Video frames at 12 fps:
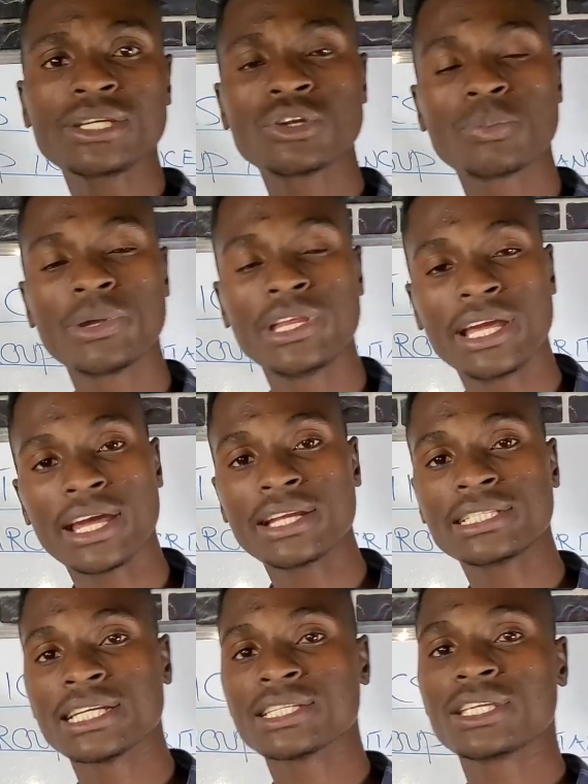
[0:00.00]
group
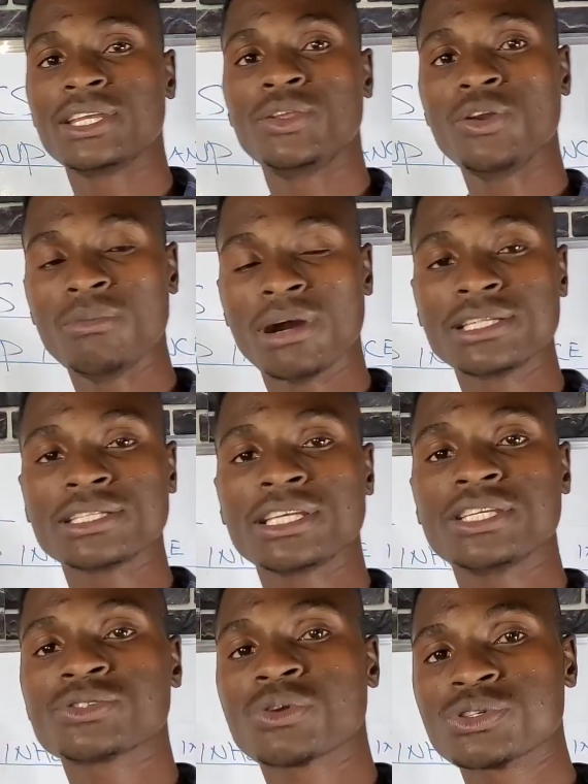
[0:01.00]
inheritance in humans
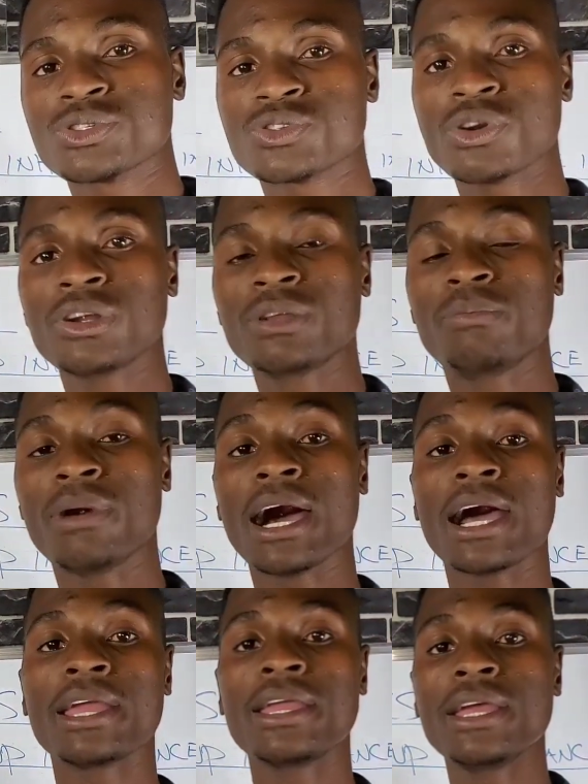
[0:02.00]
is controlled
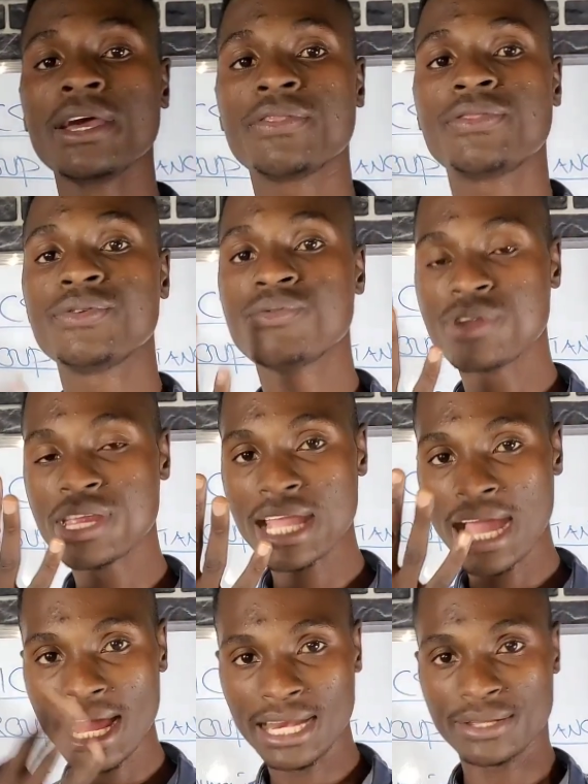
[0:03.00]
by
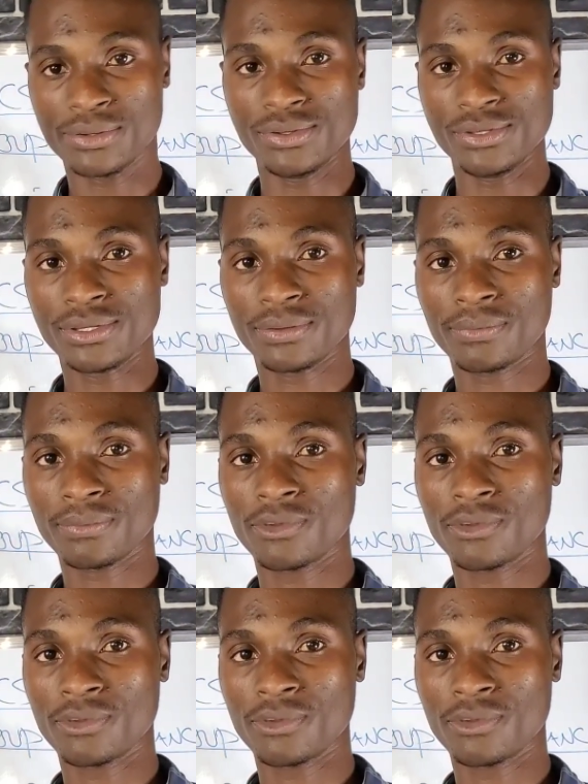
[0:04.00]
three alleles.